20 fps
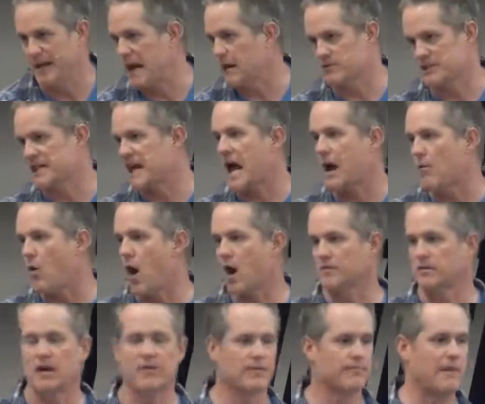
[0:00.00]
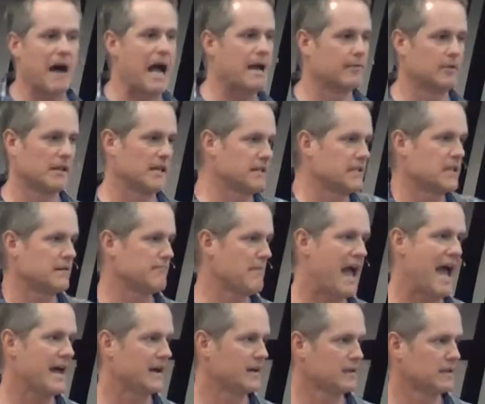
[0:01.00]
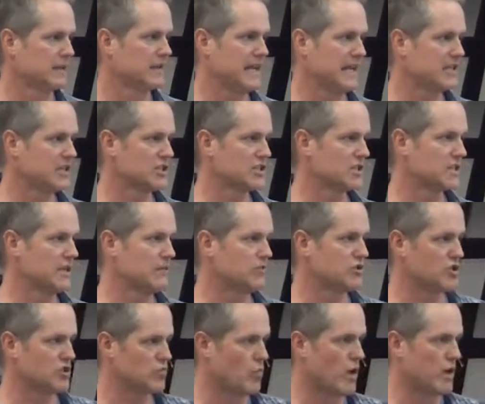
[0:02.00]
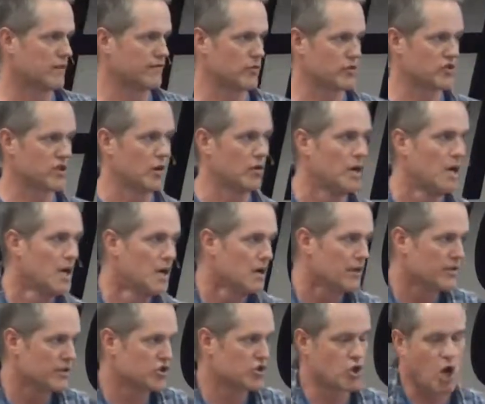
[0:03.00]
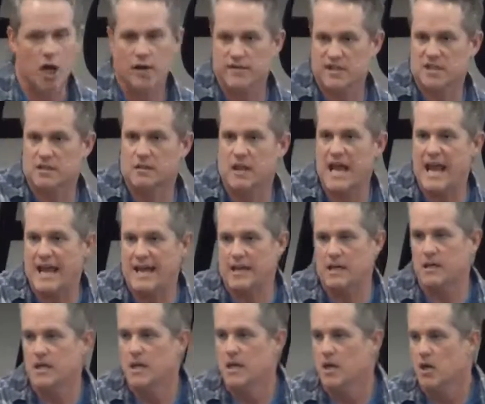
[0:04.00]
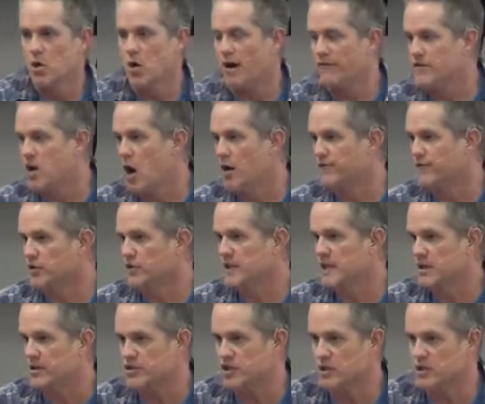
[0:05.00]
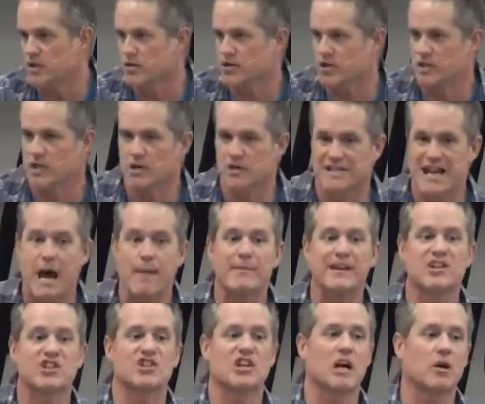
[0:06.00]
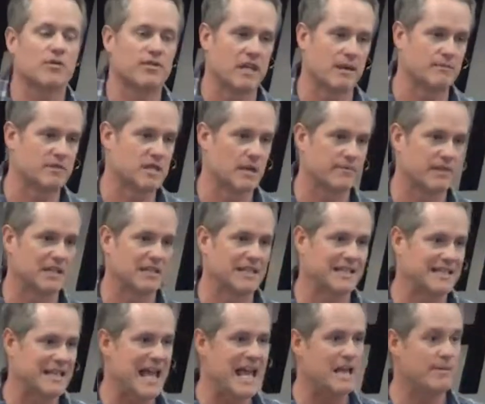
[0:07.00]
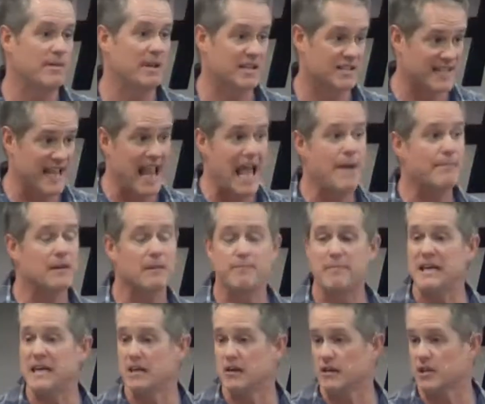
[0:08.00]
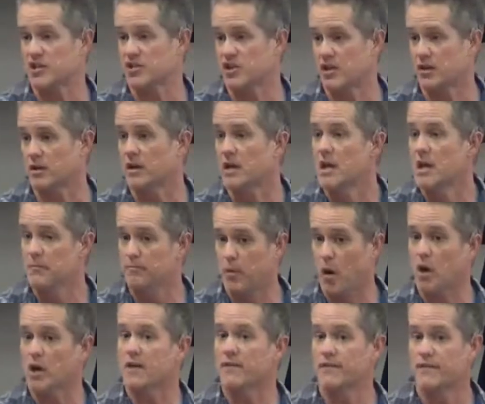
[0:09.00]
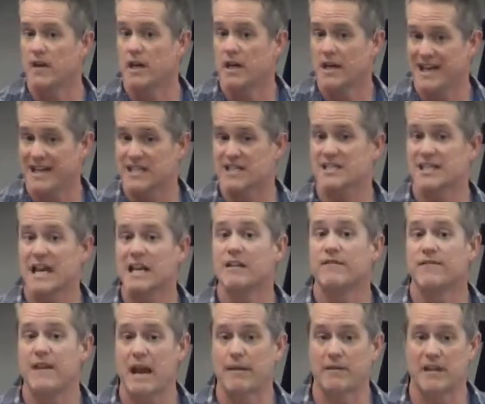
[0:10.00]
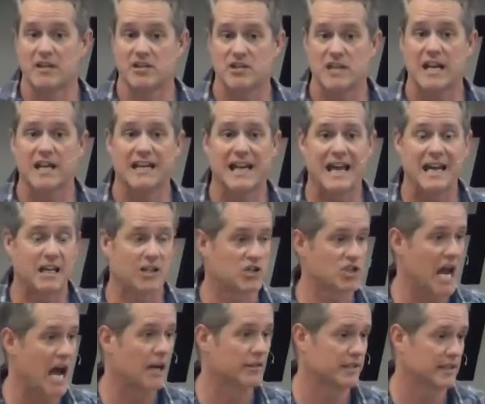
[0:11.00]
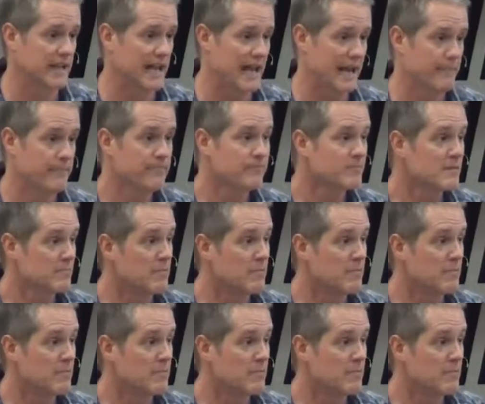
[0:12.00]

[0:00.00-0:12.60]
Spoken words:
And I was a guy walking around with the Bible, and it didn't matter, and it was just wonderful. So this Jarvis clan, who I've known for years and years and years, I'm going to share with them something today, because they have to be here because they're part of an extended family that's dedicating a child today.